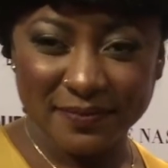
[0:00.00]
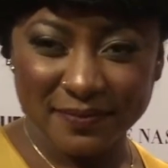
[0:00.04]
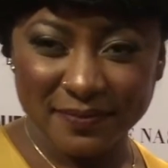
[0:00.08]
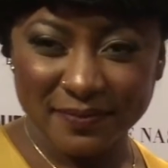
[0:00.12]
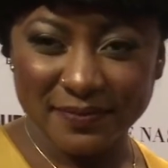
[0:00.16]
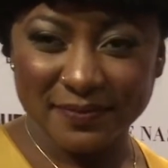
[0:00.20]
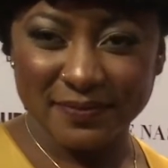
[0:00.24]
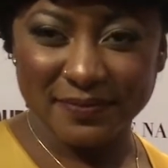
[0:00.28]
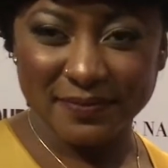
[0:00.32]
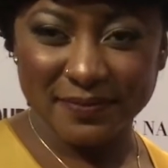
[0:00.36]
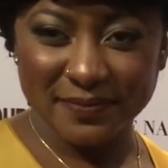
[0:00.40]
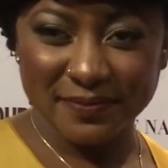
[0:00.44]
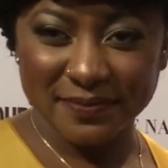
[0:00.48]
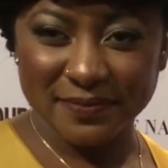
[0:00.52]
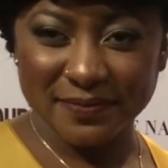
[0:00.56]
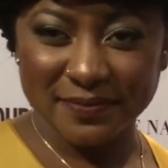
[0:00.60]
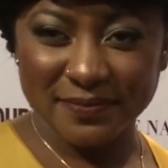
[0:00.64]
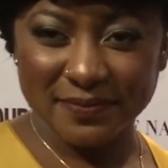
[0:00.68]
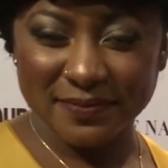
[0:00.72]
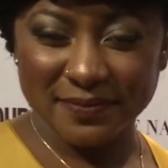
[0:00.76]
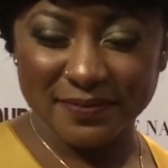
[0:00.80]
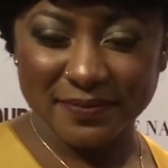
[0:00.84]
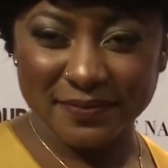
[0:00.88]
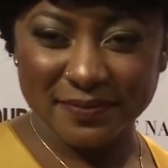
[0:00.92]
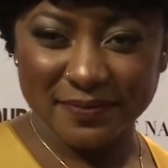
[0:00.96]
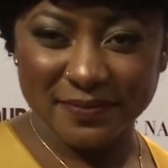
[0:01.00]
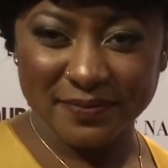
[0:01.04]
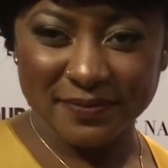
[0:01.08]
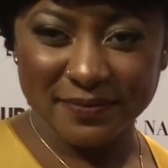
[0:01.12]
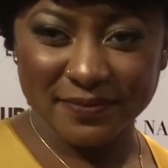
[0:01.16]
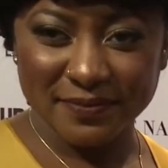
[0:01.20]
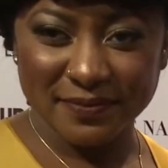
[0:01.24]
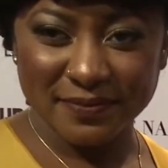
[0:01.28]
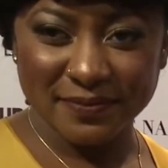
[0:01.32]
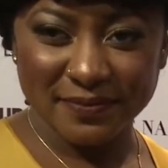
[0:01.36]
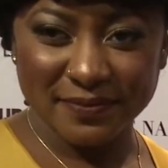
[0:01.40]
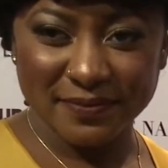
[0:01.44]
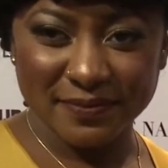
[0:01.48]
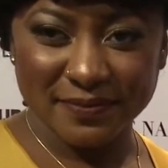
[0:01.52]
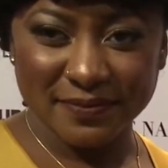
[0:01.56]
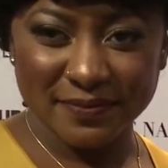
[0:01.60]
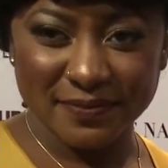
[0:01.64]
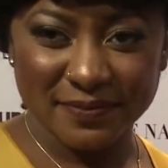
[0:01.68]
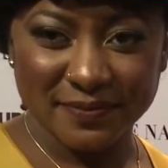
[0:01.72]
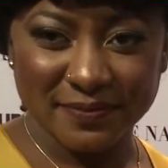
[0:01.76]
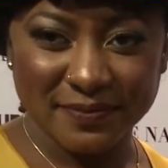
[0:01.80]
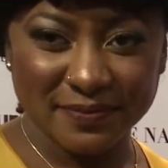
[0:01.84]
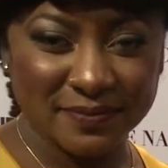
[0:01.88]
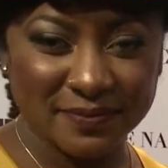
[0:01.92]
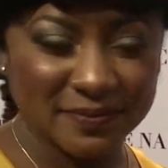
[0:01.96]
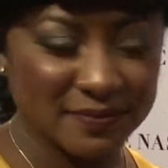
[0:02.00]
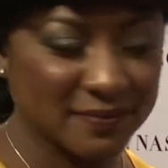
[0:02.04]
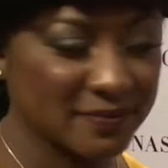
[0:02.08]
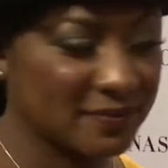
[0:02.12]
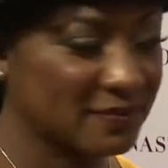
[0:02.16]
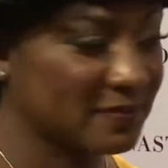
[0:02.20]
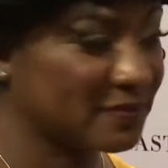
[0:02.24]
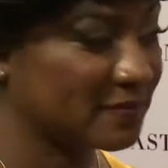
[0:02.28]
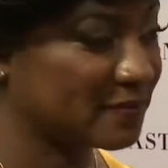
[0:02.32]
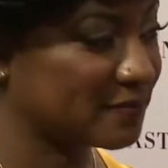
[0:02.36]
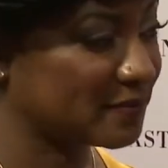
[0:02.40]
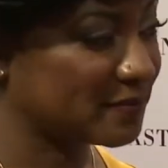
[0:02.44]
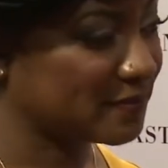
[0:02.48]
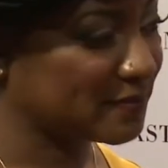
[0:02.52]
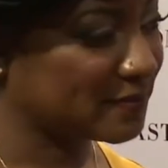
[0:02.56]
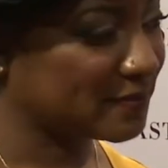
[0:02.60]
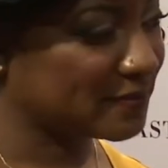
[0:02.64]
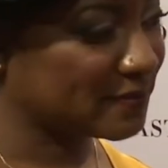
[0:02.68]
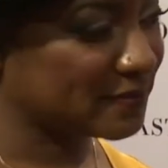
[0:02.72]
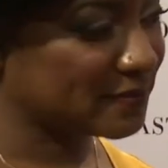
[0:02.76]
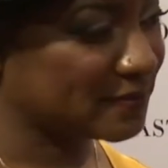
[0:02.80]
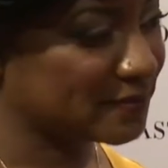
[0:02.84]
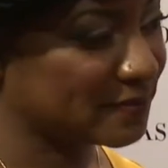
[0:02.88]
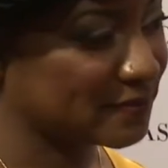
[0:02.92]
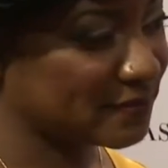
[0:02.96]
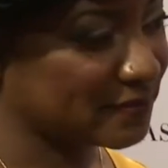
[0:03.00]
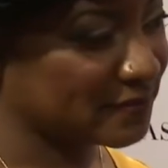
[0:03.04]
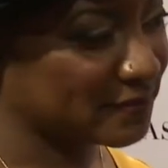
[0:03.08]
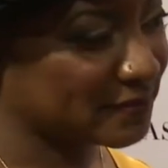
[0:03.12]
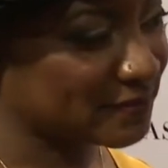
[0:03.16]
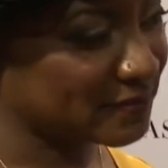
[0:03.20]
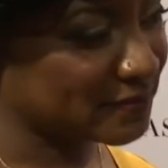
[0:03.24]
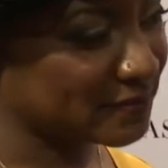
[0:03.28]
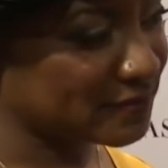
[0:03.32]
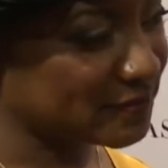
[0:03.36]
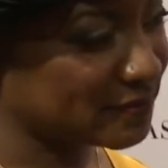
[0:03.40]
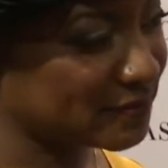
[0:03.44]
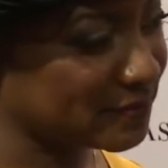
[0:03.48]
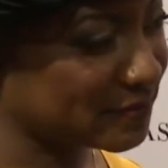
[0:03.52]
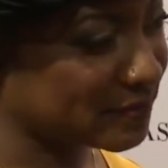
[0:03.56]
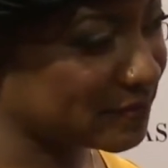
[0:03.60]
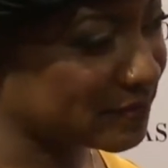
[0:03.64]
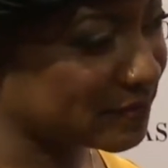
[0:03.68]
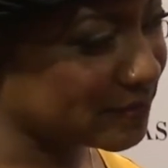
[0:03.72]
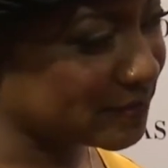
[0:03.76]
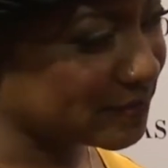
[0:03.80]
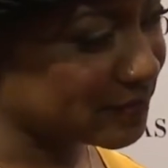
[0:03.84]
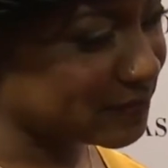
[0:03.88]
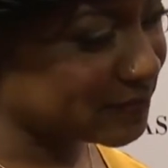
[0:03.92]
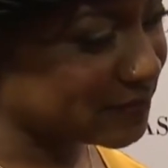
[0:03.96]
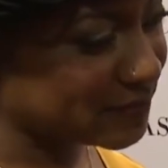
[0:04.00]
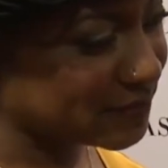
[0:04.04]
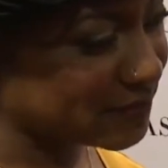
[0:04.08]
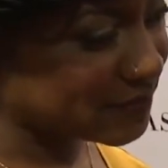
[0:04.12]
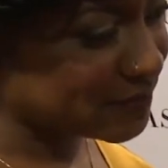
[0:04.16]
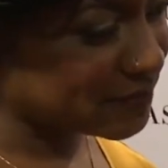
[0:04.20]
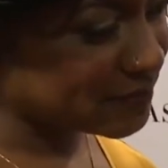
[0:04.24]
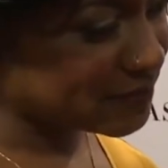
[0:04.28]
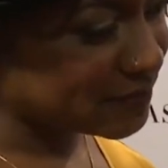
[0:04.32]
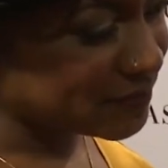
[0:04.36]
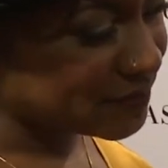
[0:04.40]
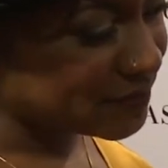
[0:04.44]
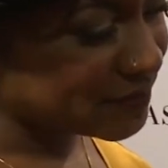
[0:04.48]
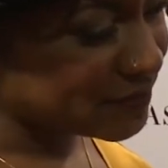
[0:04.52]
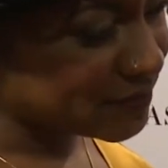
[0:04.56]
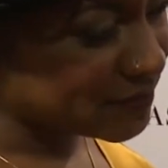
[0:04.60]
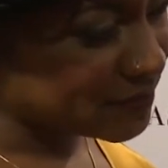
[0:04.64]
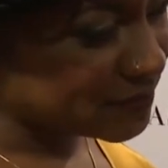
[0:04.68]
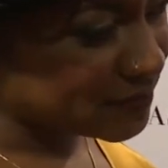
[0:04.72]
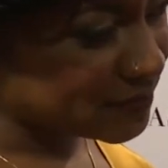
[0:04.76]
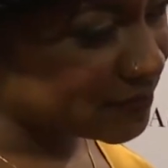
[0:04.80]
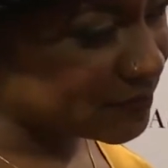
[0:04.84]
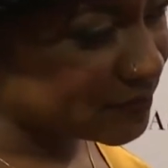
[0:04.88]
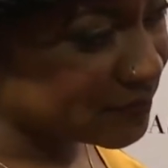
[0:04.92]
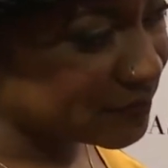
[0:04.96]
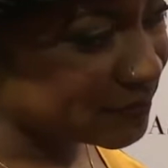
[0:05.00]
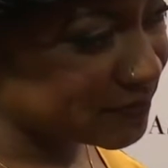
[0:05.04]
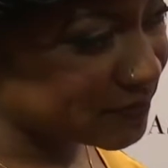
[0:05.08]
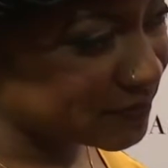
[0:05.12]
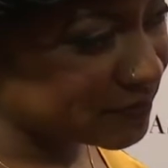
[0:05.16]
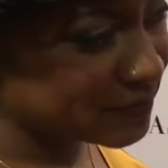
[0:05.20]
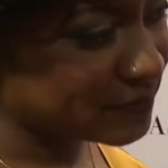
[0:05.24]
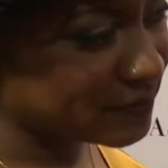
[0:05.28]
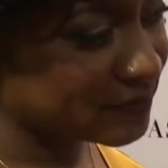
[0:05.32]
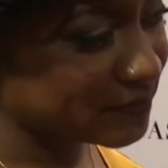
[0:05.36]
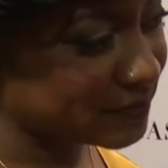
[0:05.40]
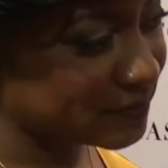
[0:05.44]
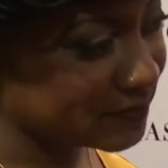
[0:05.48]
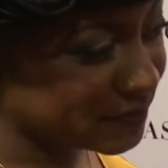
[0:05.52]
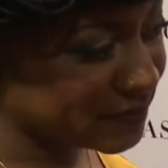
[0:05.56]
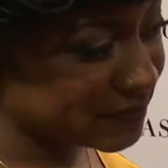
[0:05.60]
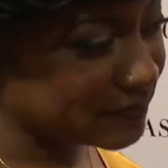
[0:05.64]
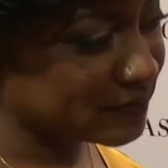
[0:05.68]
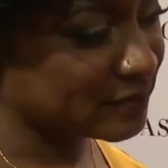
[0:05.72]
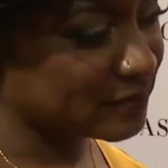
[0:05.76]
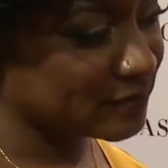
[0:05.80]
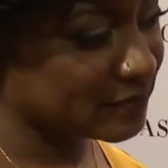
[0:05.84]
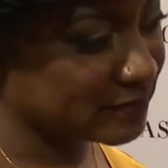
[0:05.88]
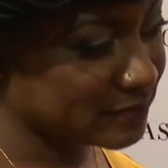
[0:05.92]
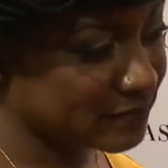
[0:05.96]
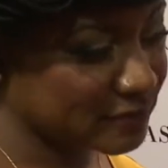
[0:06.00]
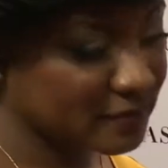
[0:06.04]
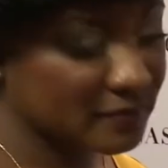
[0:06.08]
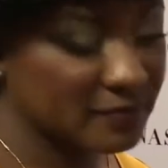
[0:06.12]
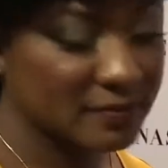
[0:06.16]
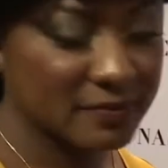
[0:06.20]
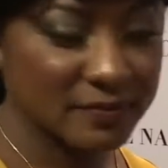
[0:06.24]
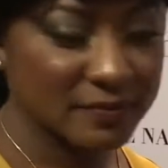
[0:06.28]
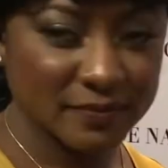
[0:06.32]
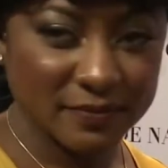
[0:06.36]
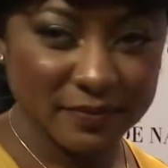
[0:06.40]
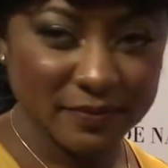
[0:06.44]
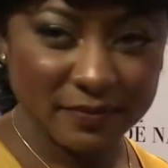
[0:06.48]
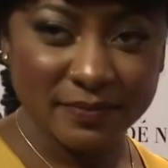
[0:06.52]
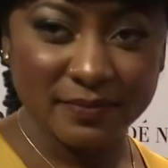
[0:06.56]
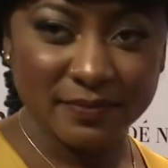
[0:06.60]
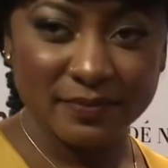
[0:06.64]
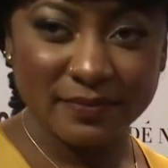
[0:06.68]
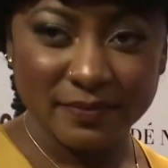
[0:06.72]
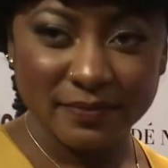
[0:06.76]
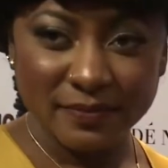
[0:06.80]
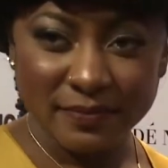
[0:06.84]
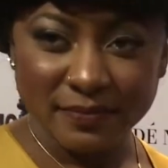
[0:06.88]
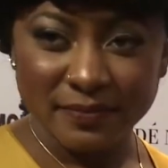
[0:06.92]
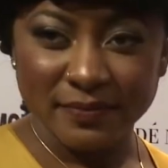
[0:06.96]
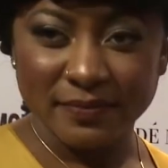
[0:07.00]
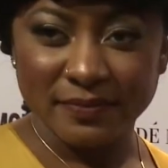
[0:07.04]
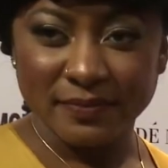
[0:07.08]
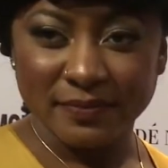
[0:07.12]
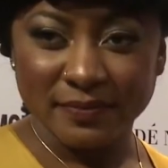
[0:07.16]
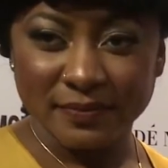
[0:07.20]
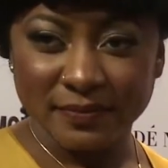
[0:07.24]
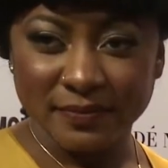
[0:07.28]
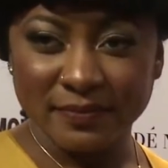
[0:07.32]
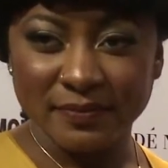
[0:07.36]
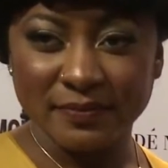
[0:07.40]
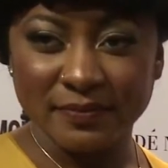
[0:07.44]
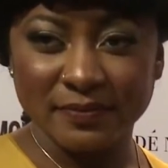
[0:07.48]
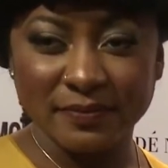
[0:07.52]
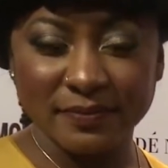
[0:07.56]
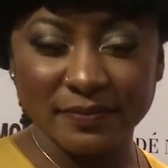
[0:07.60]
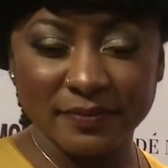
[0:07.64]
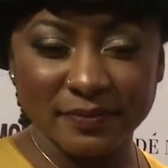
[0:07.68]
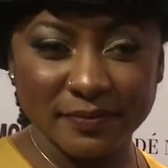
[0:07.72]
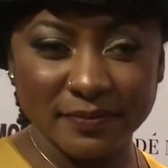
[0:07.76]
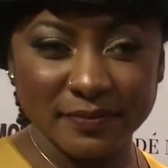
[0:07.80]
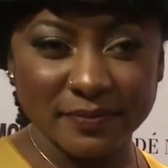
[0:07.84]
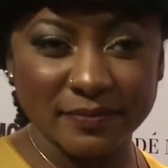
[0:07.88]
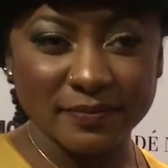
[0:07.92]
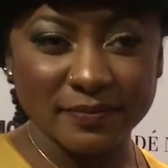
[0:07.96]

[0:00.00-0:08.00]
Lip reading: (not speaking)